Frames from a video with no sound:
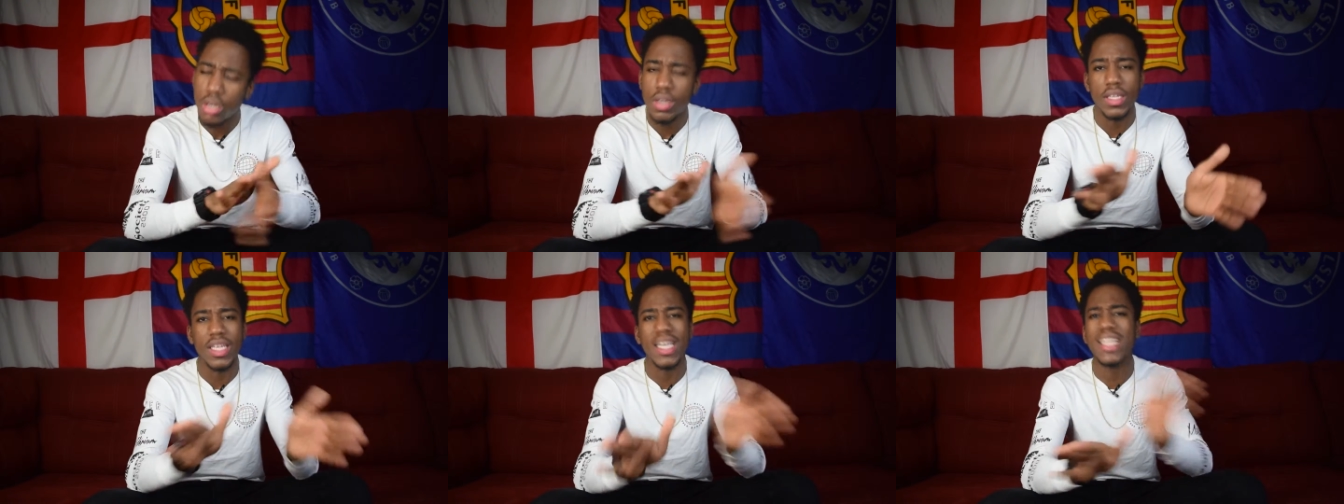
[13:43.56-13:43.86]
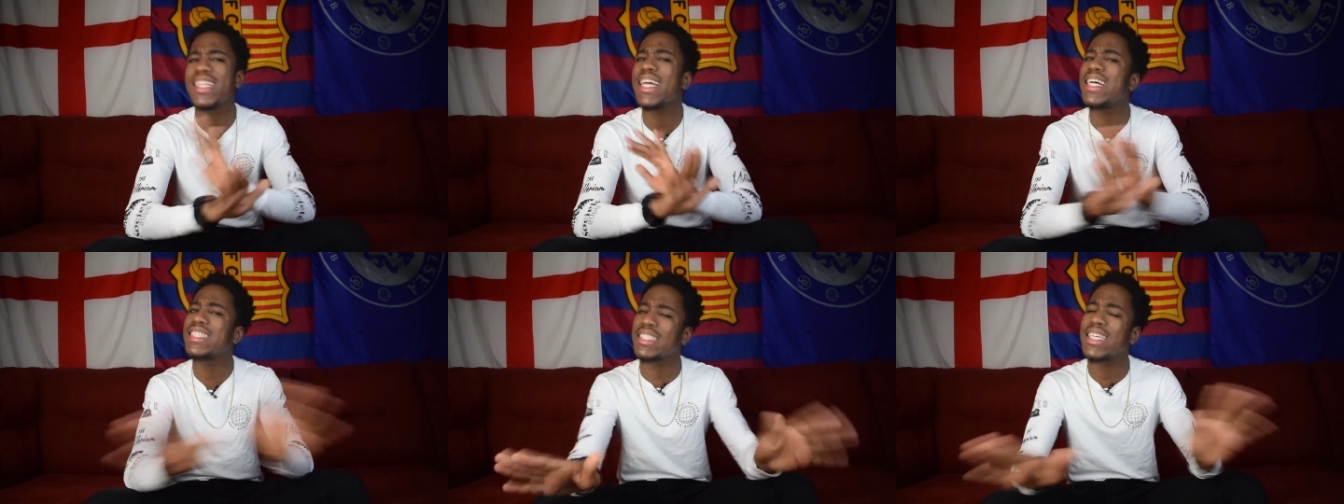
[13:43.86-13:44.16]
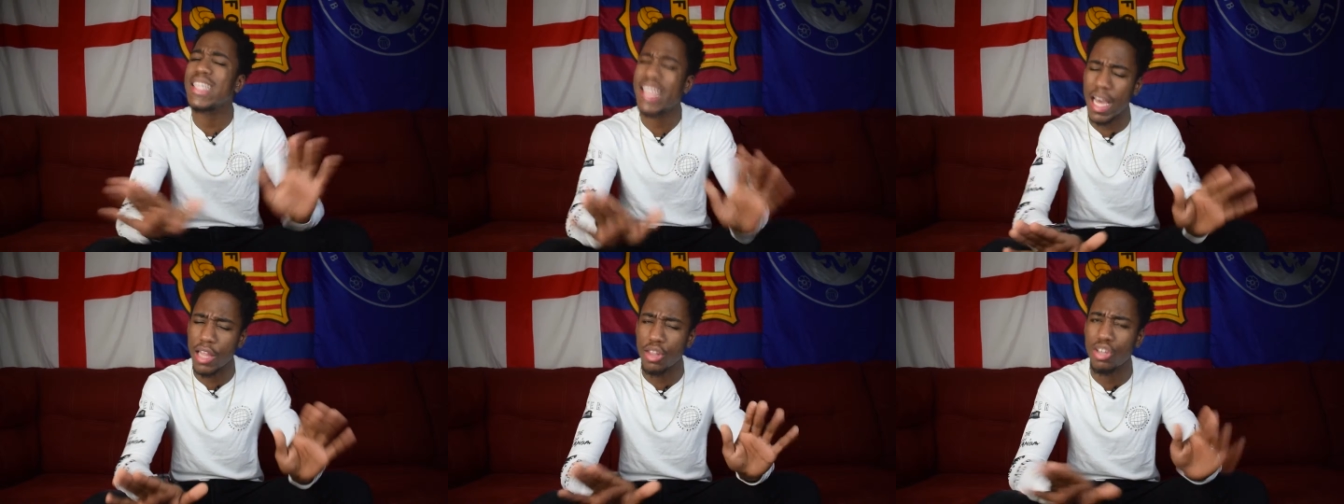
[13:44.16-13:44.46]
get that
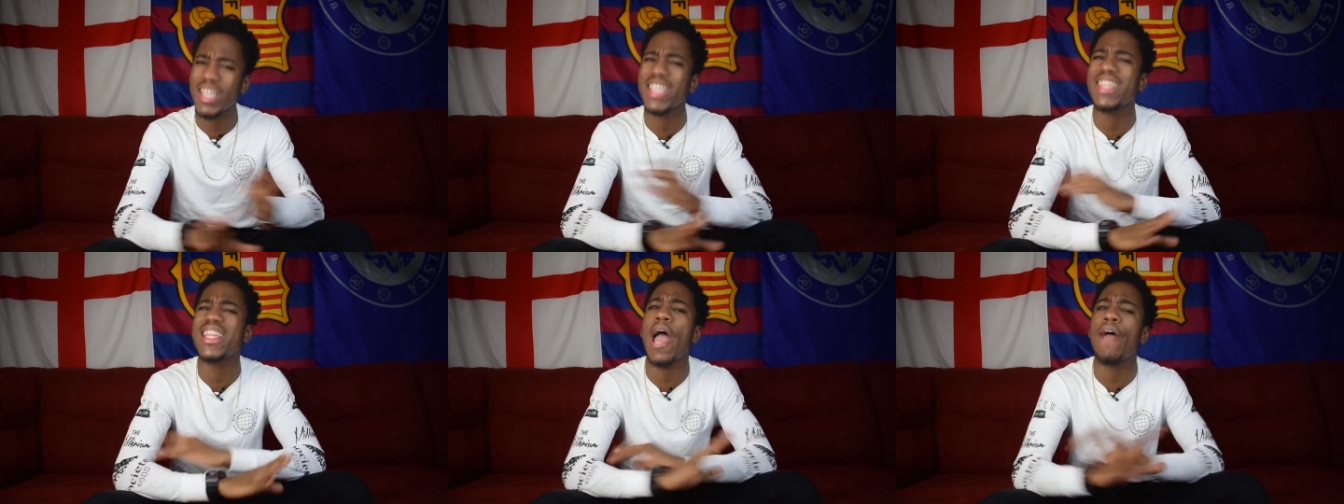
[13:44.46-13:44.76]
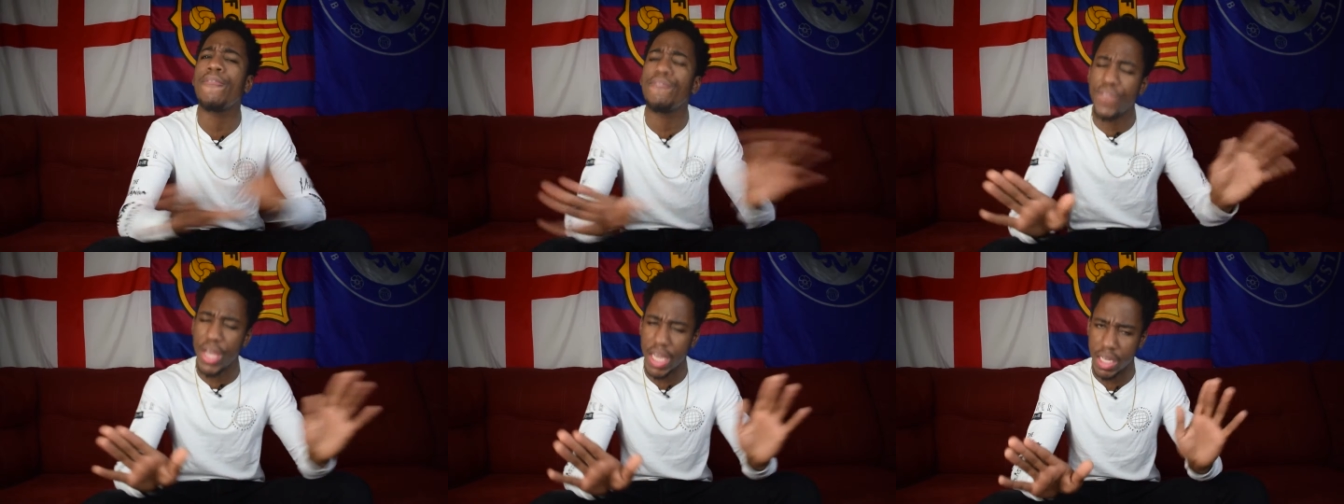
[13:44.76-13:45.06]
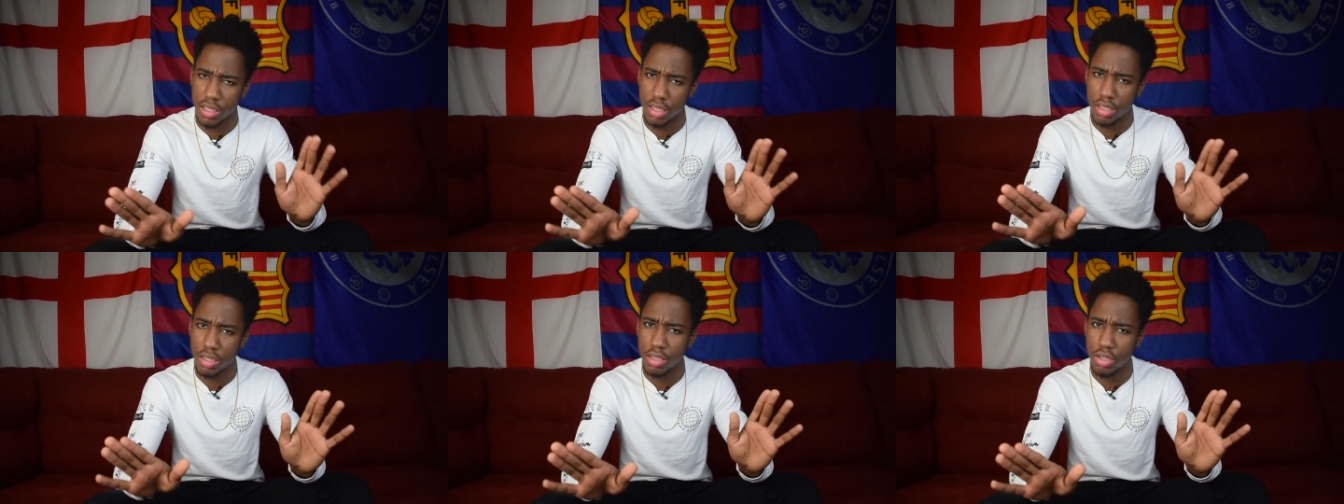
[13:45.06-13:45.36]
together. Get that
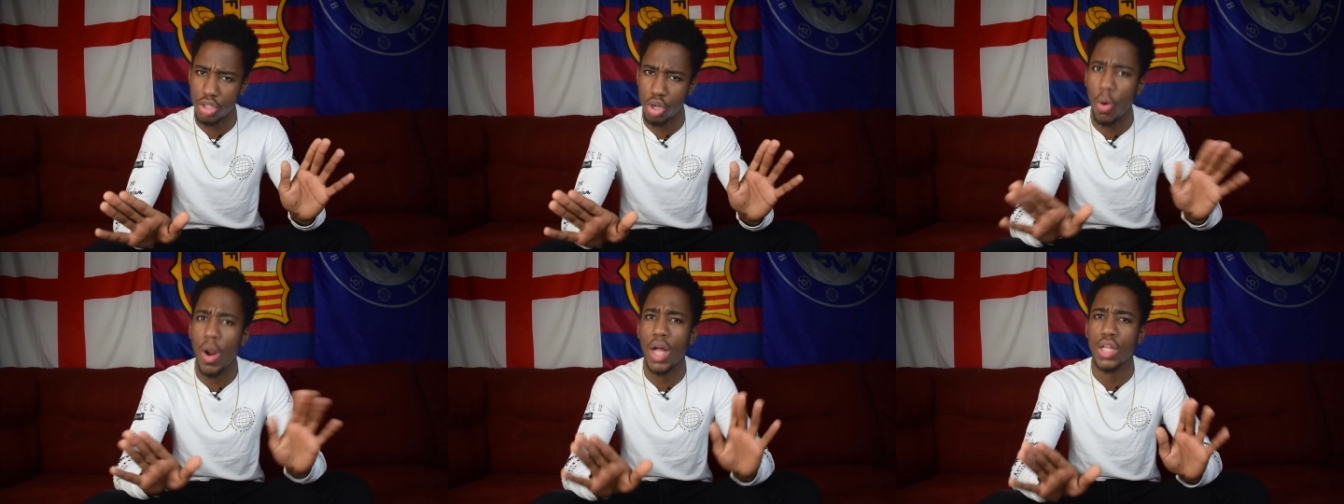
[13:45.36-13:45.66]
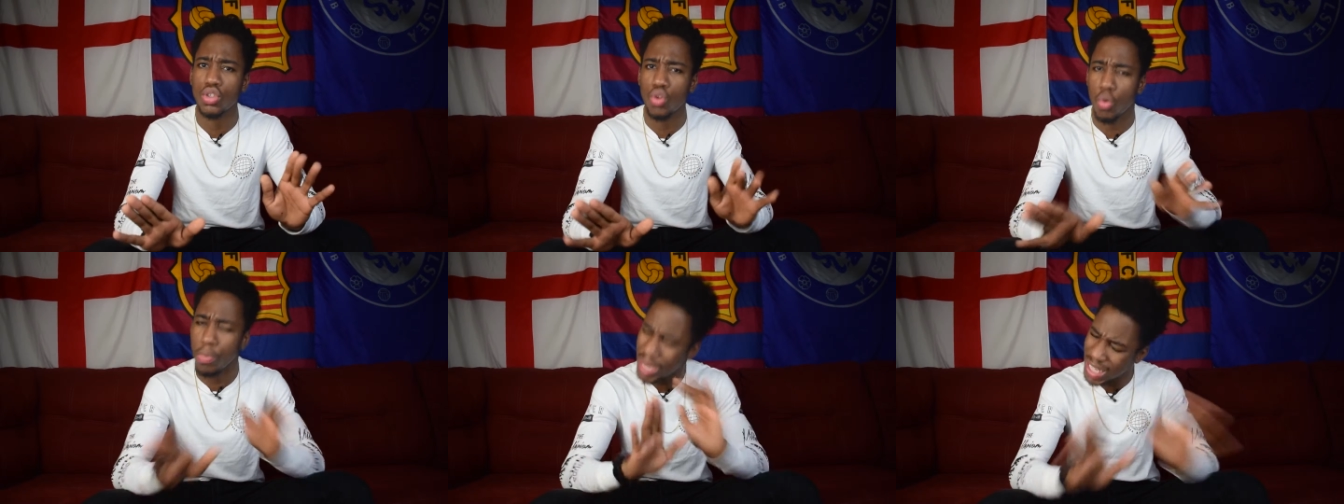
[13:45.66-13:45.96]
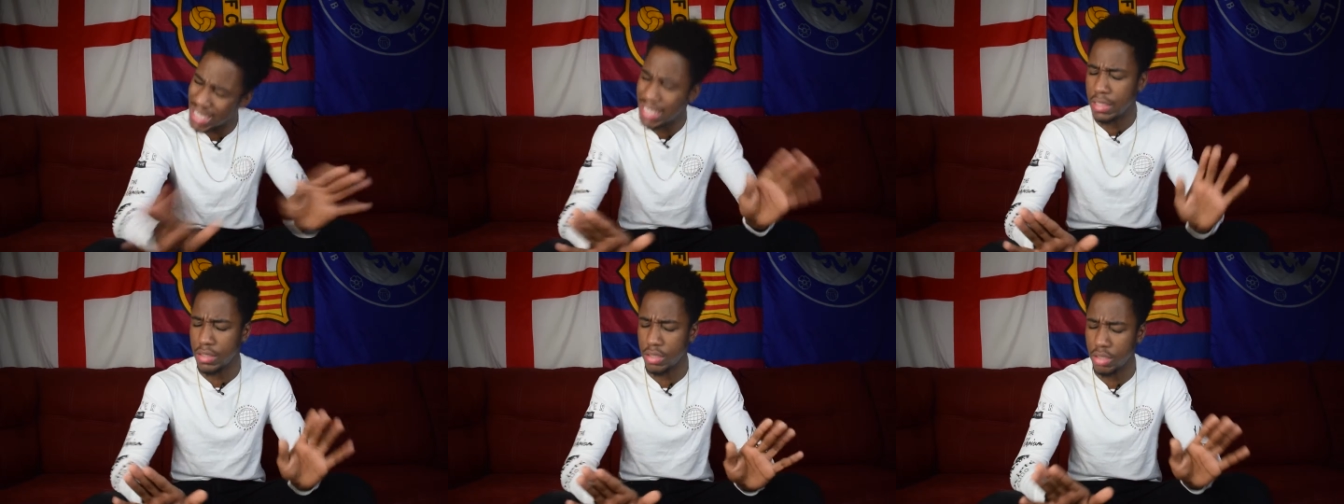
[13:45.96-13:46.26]
fixed, Toronto,
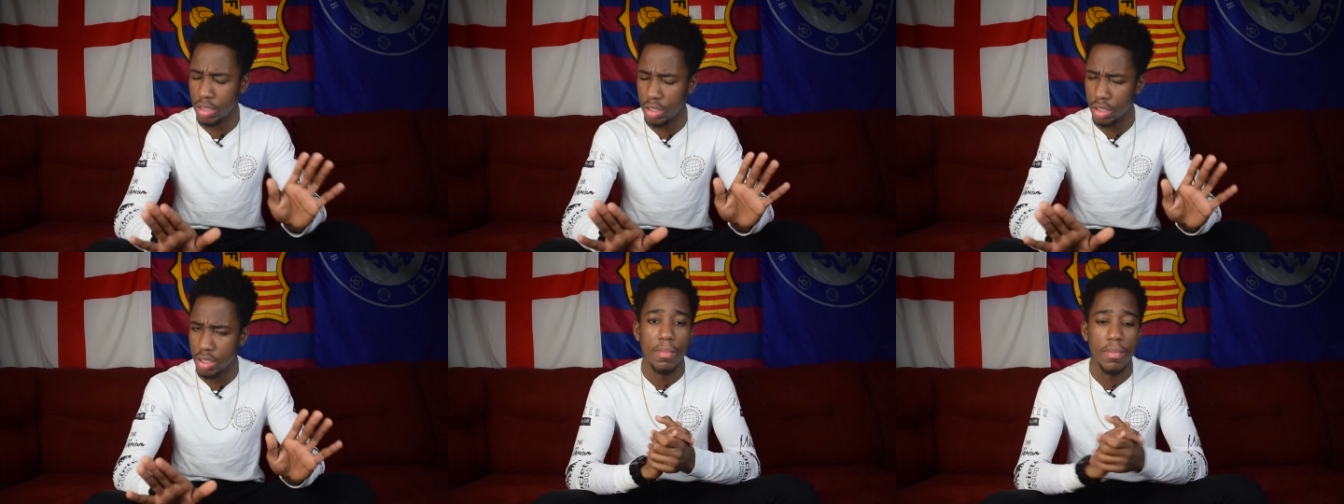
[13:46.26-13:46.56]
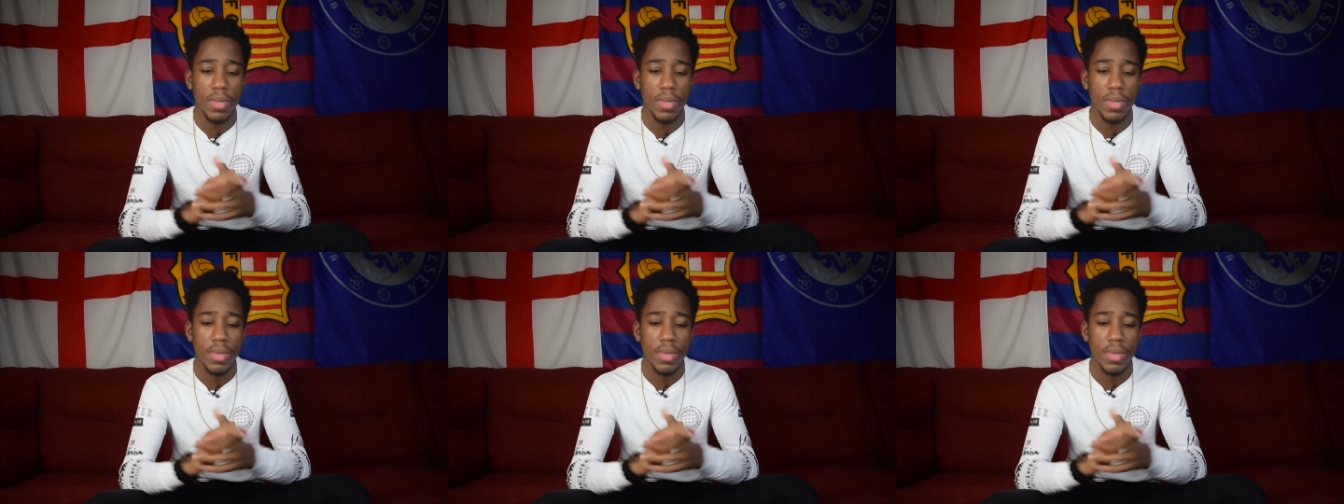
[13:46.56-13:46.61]
please.